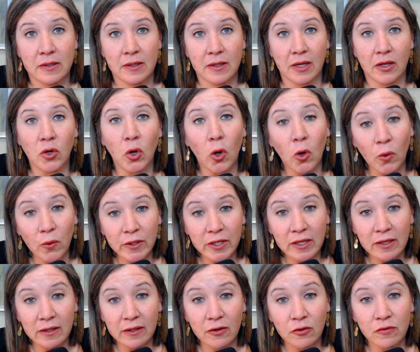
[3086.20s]
and holding
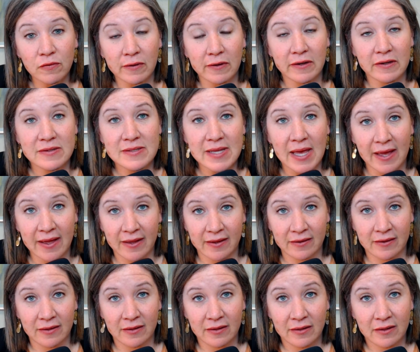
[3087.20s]
it over his
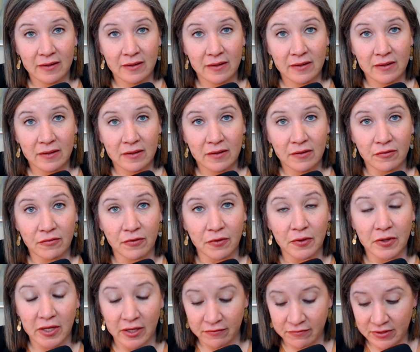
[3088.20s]
head.
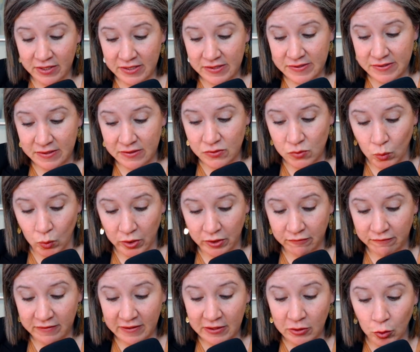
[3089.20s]
Forgiveness is one
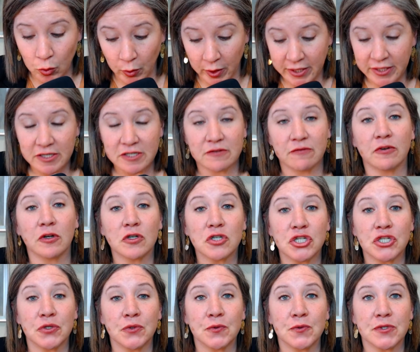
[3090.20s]
of the greatest
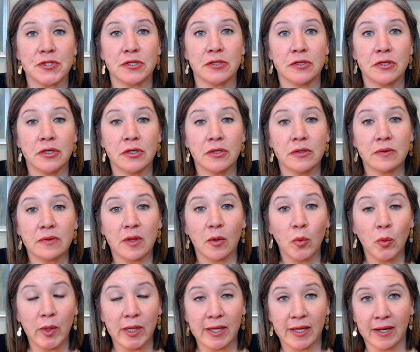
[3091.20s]
virtues that
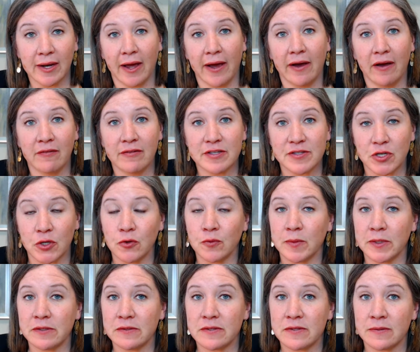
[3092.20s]
we can have as
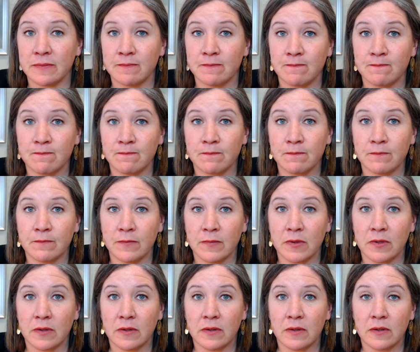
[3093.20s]
humans.
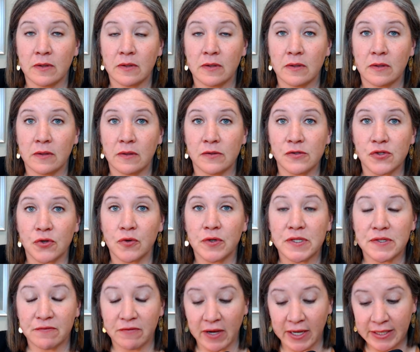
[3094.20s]
And so it's
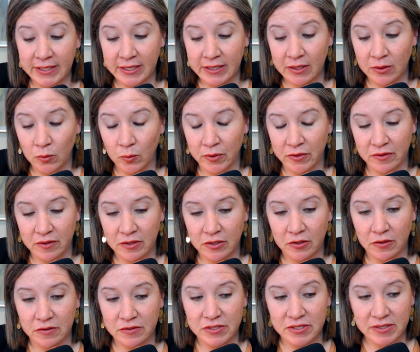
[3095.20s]
finding it within
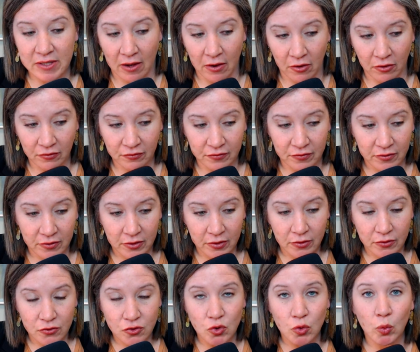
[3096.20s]
yourself
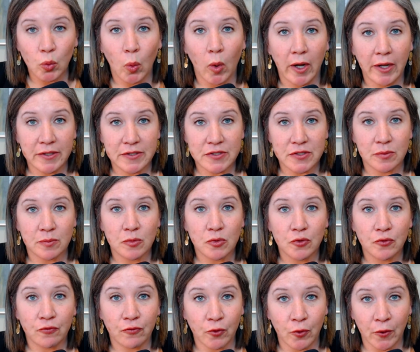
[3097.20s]
to want to
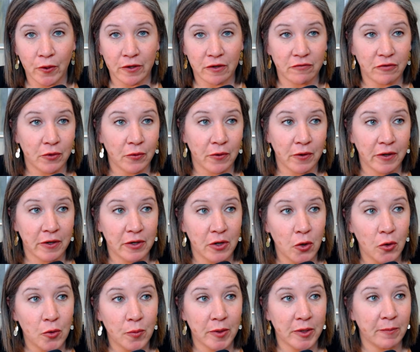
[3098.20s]
move forward. If you are an
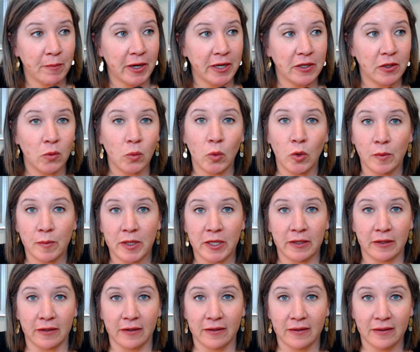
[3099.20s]
open-minded woman